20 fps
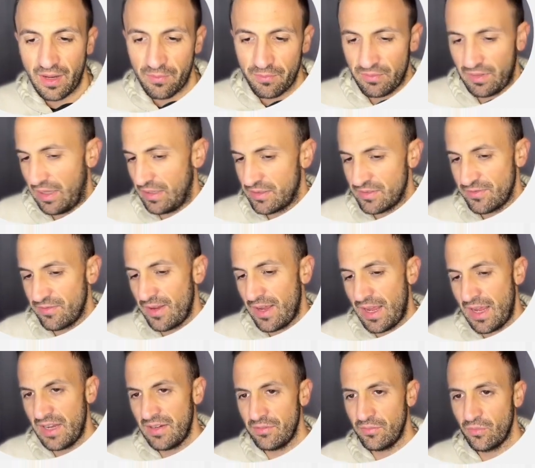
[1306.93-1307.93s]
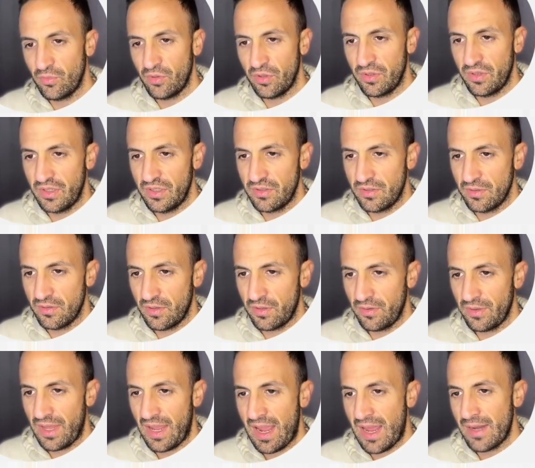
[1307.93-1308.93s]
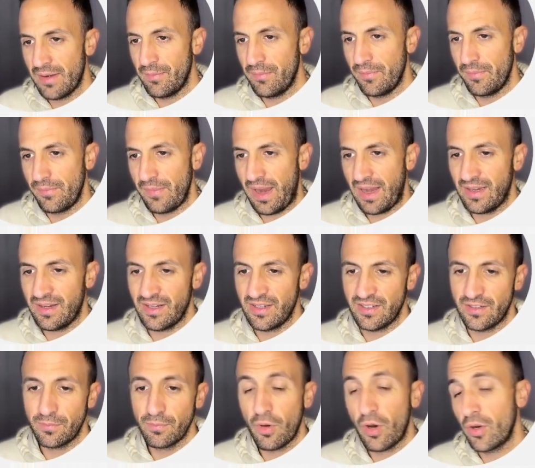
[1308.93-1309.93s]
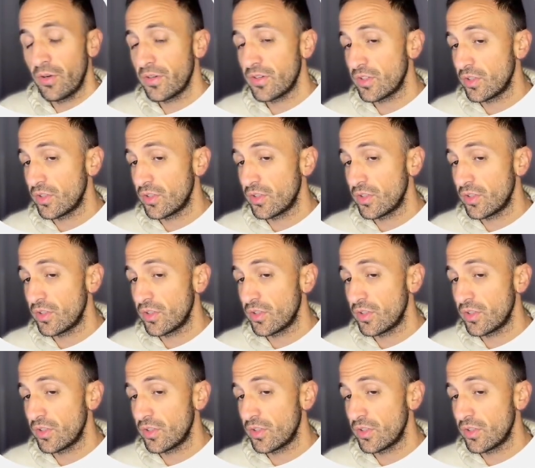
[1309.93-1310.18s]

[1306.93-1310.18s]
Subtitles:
that's fine. But for that, maintenance mode.